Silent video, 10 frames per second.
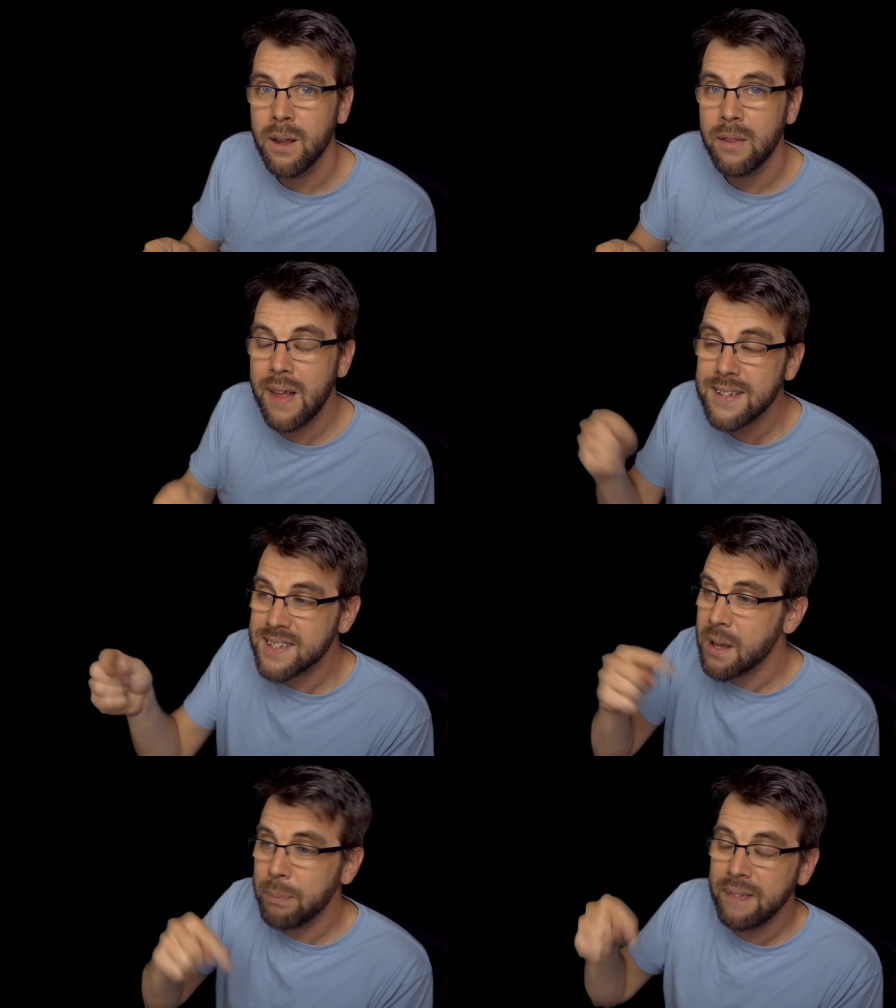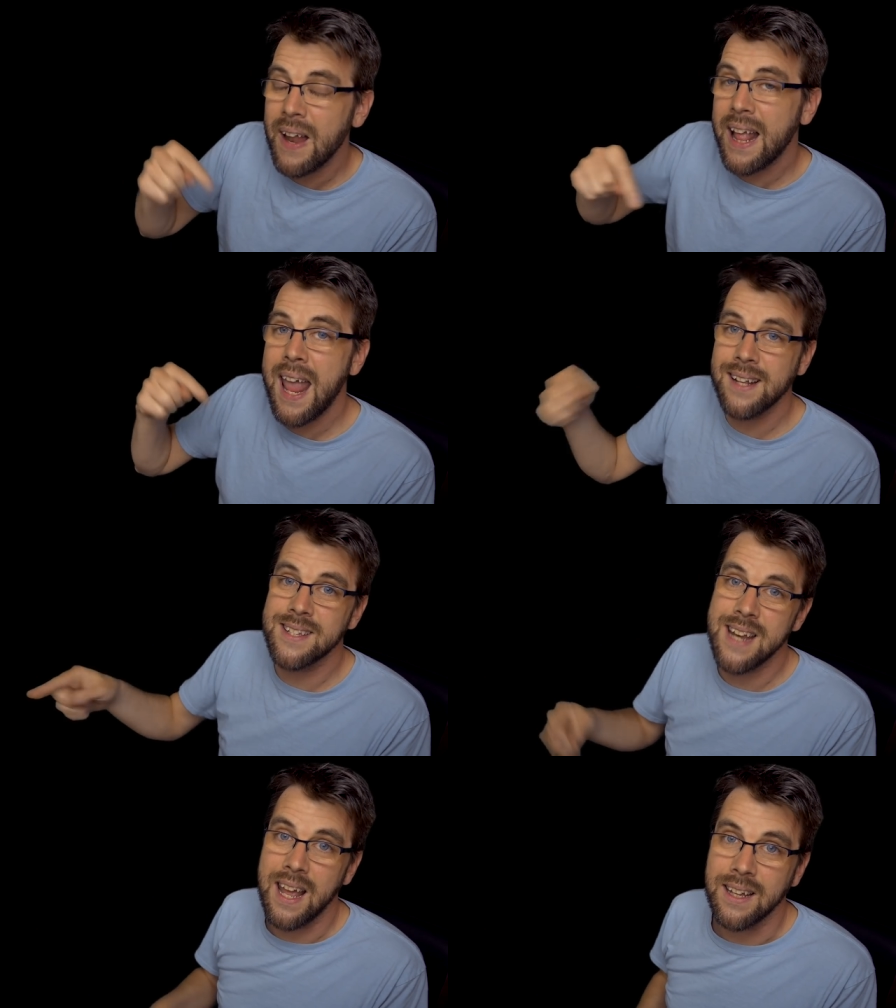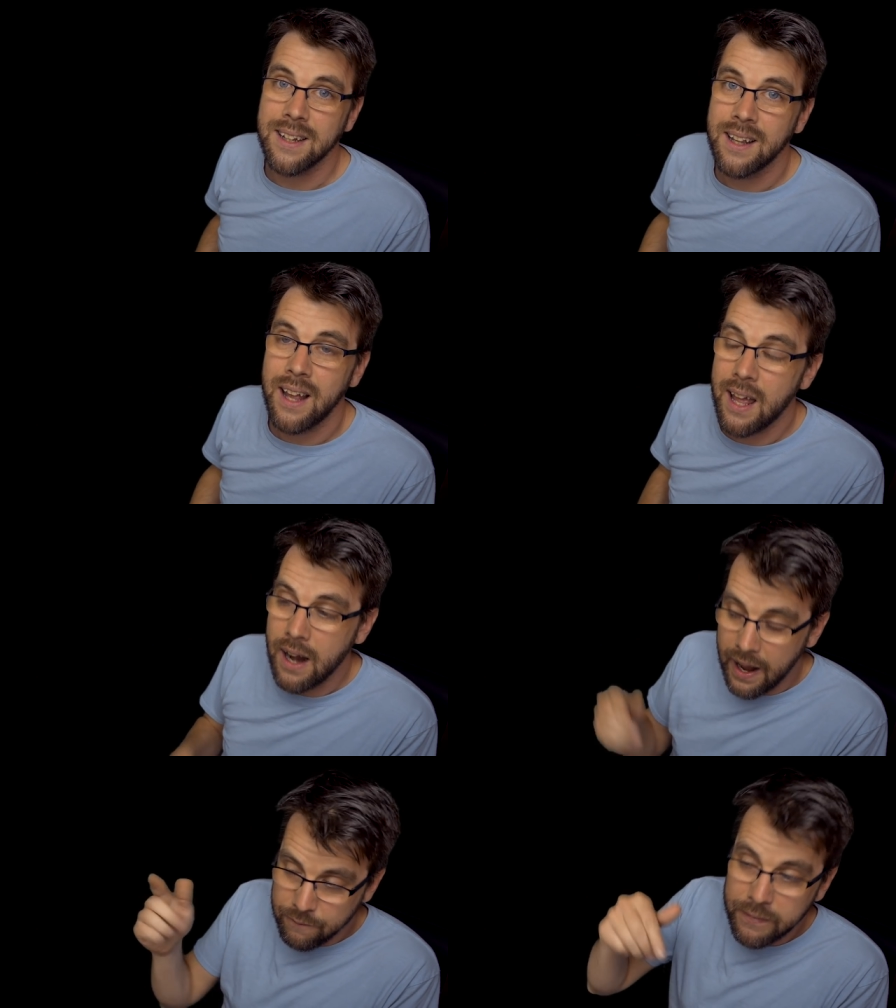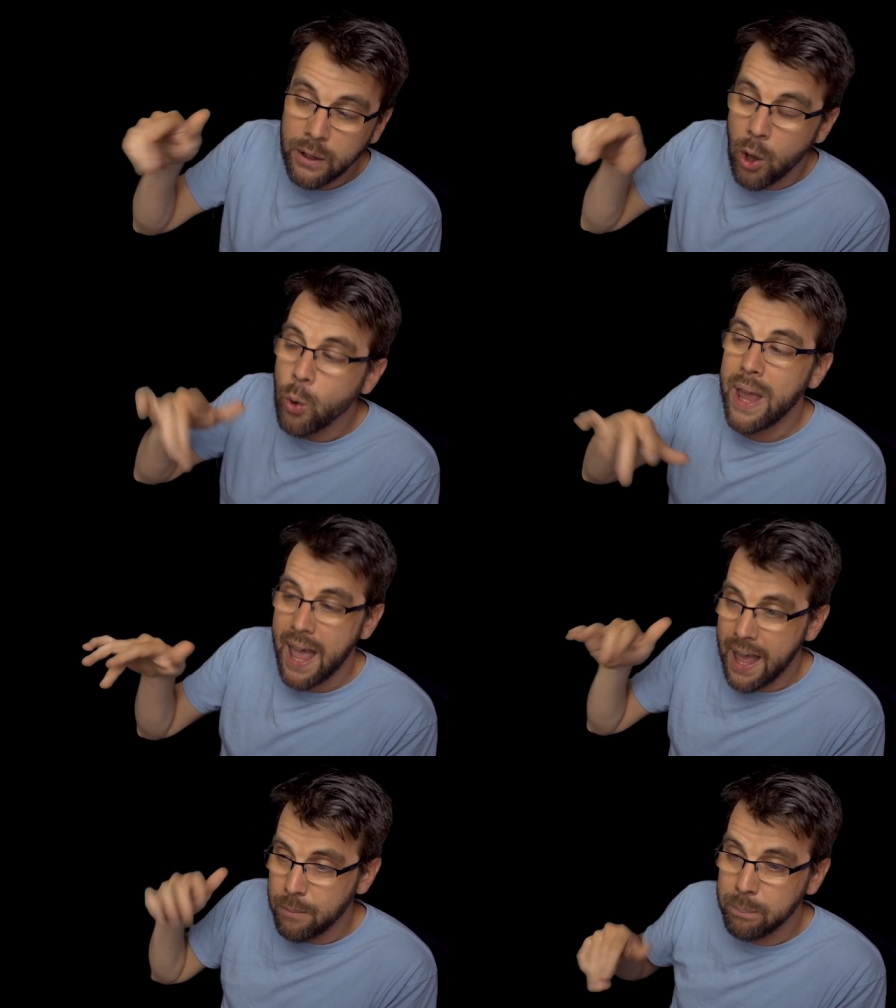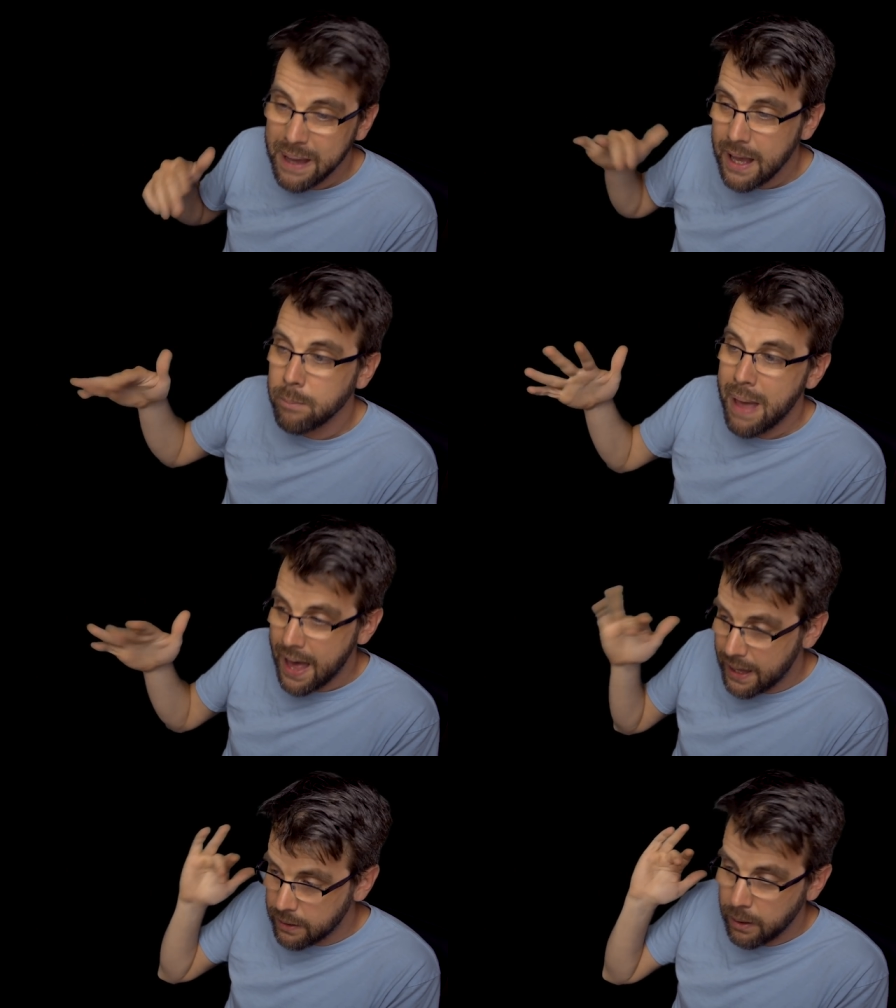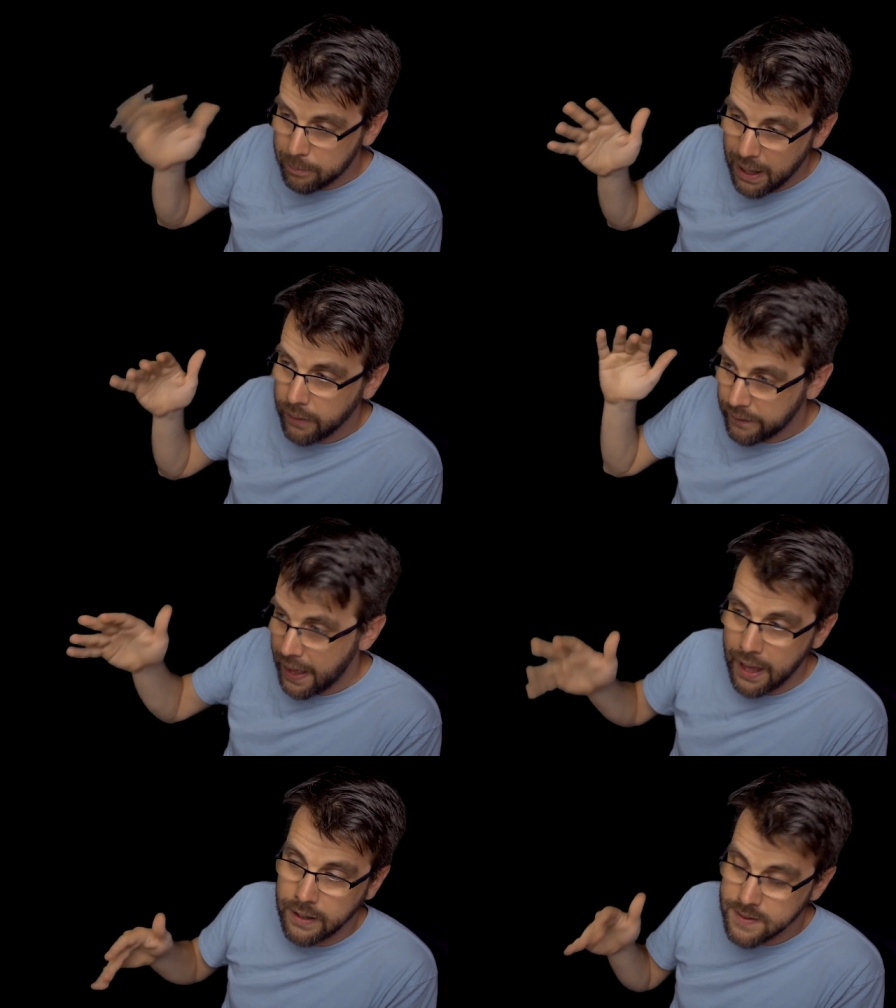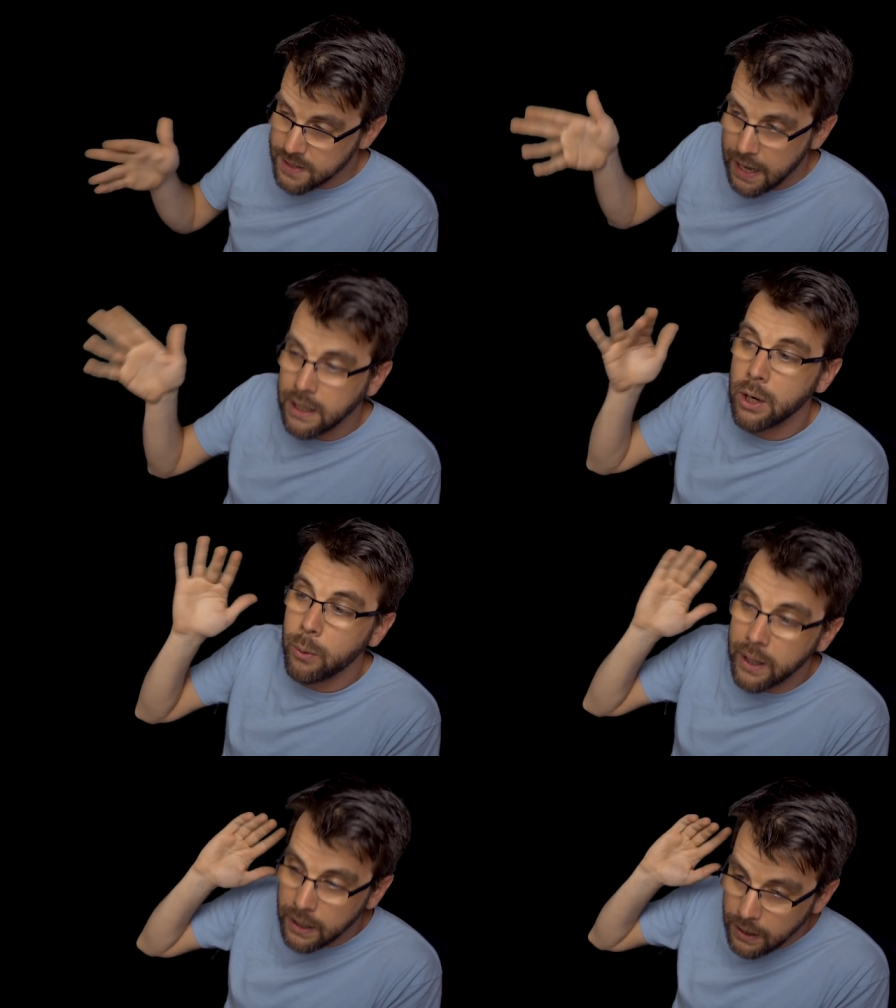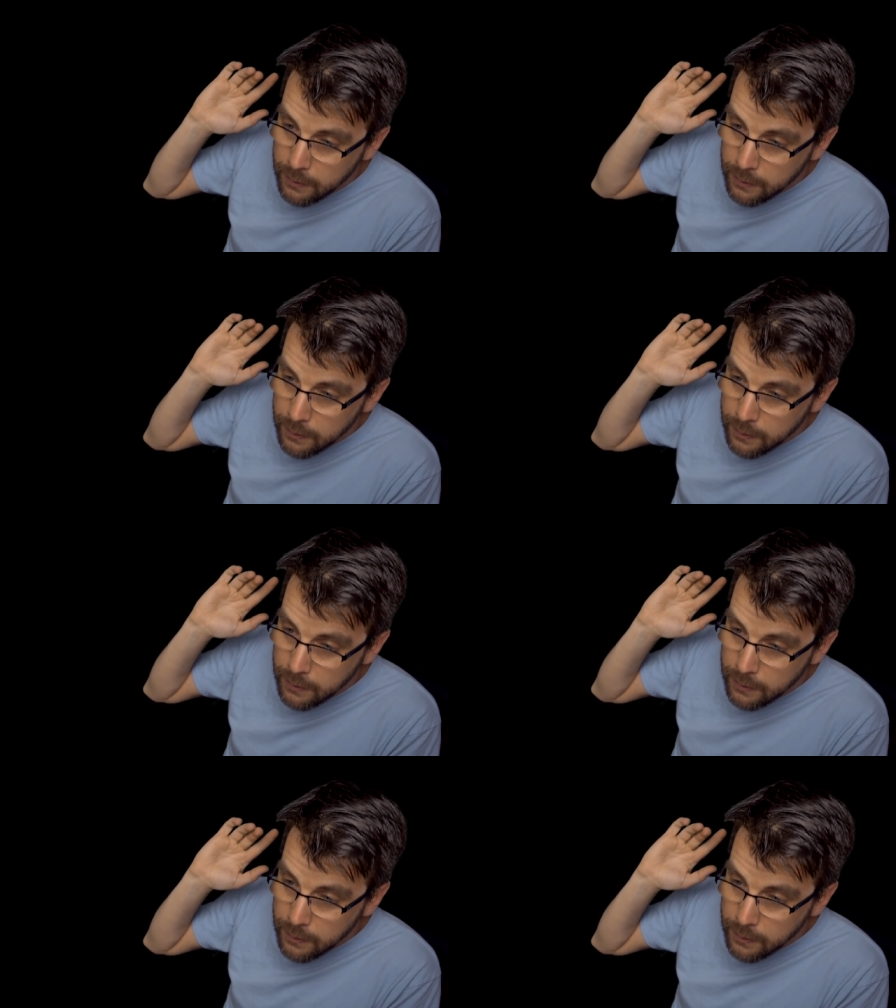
That's something that I can't stand. And I feel okay being mad about that and saying, you know what?